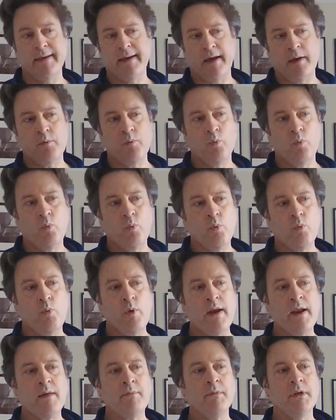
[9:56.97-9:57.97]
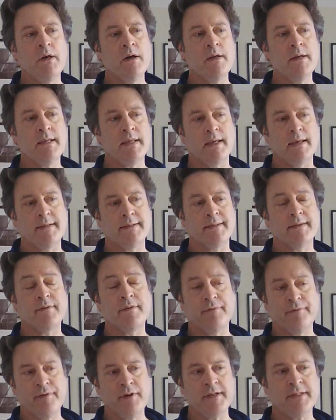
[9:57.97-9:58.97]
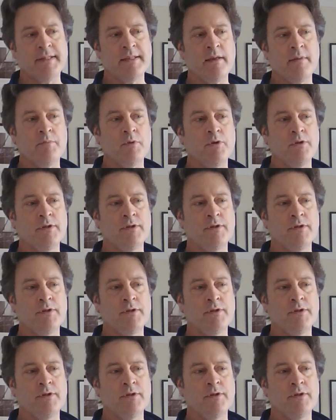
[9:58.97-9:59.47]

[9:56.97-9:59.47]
And when I'm learning it, the first thing I'm going